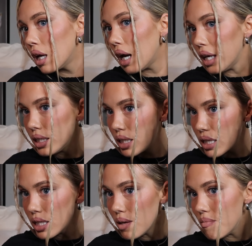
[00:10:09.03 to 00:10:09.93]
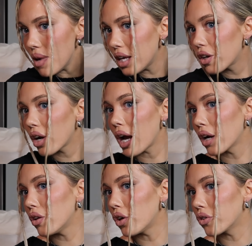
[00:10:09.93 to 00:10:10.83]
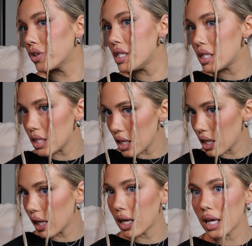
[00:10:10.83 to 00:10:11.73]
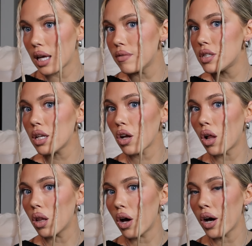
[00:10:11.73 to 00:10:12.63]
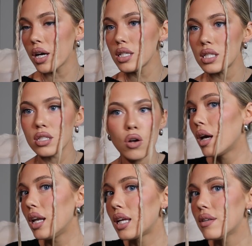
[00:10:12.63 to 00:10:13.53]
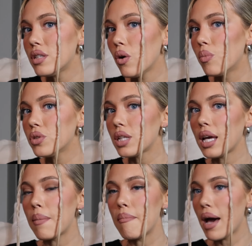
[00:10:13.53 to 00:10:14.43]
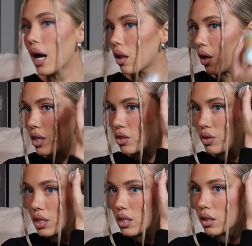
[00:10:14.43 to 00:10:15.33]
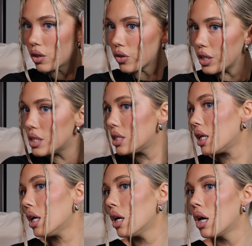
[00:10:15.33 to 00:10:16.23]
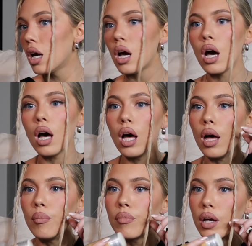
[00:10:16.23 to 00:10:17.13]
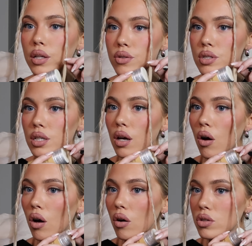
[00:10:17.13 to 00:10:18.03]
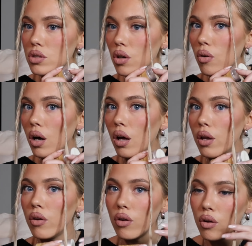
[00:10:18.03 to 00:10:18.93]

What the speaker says: and it doesn't make your hair look greasy. Like, it gives it a gloss, and it gives it almost like a matte gloss so it doesn't look greasy. I used it also on